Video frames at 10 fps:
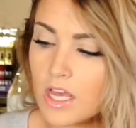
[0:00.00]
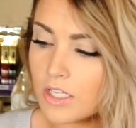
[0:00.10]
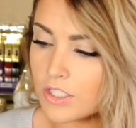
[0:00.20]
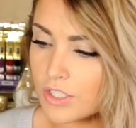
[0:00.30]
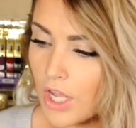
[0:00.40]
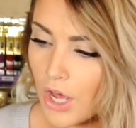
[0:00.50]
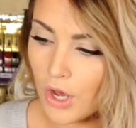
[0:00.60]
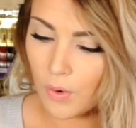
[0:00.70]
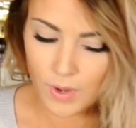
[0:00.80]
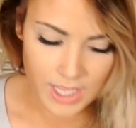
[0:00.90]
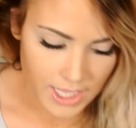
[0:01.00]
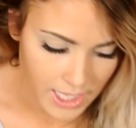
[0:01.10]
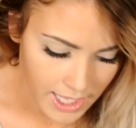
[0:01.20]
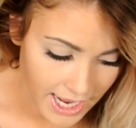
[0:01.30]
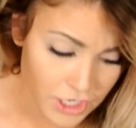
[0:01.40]
So,
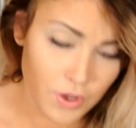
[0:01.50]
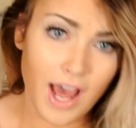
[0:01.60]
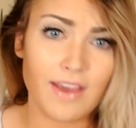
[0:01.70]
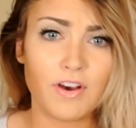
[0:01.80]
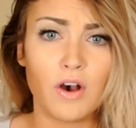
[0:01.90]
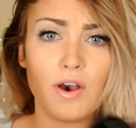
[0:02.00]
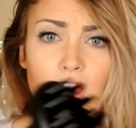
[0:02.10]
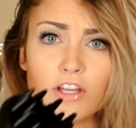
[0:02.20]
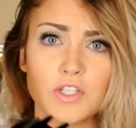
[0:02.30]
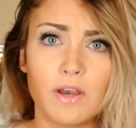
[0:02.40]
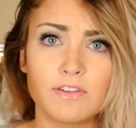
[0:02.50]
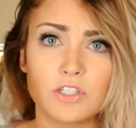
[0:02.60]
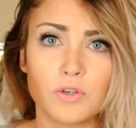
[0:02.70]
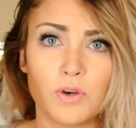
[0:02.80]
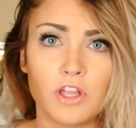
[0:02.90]
and I also have a
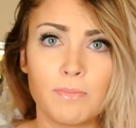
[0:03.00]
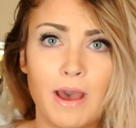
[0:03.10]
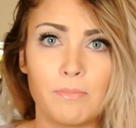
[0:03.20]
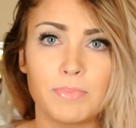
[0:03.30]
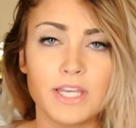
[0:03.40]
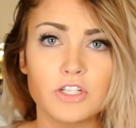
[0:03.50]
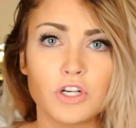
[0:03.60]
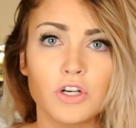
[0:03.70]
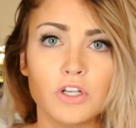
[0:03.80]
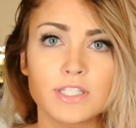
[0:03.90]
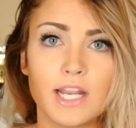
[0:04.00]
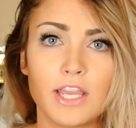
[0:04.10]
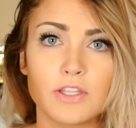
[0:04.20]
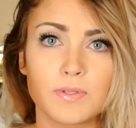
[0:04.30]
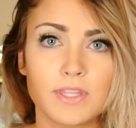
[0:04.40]
tutorial about beach curls that I
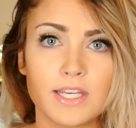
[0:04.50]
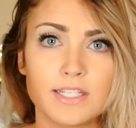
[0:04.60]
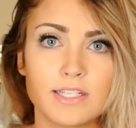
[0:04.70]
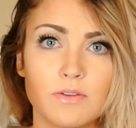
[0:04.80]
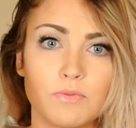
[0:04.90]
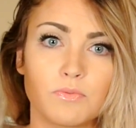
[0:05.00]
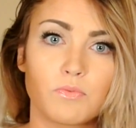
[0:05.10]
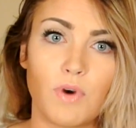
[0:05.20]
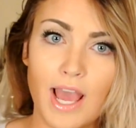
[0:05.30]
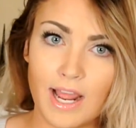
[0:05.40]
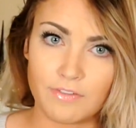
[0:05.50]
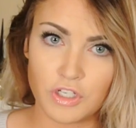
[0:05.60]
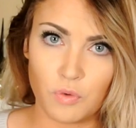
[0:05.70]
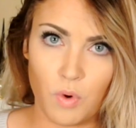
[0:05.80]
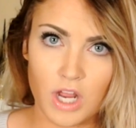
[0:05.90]
use with this right after
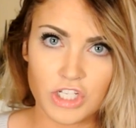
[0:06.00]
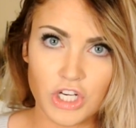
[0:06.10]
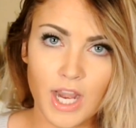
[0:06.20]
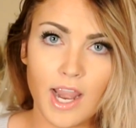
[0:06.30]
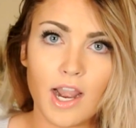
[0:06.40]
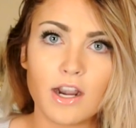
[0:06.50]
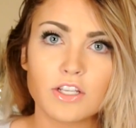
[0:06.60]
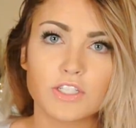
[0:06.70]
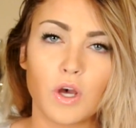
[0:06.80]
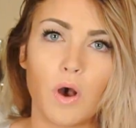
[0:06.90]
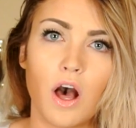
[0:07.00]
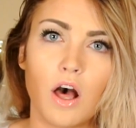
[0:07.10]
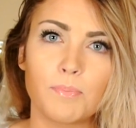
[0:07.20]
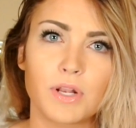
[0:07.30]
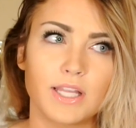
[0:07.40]
you wash your hair, so
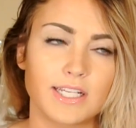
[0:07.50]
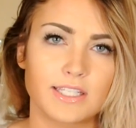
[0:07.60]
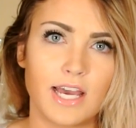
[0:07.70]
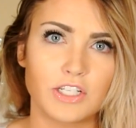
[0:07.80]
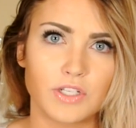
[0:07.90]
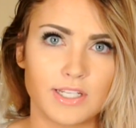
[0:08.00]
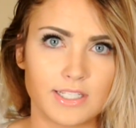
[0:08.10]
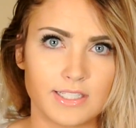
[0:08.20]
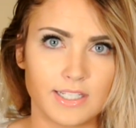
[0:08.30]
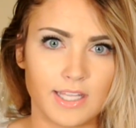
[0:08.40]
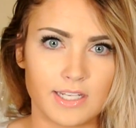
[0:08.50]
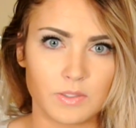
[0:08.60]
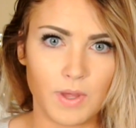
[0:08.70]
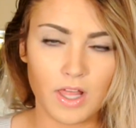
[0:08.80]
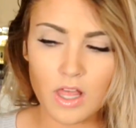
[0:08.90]
I'll put a link to that so you guys can see that
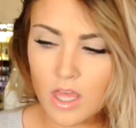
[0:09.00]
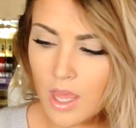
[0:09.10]
as well.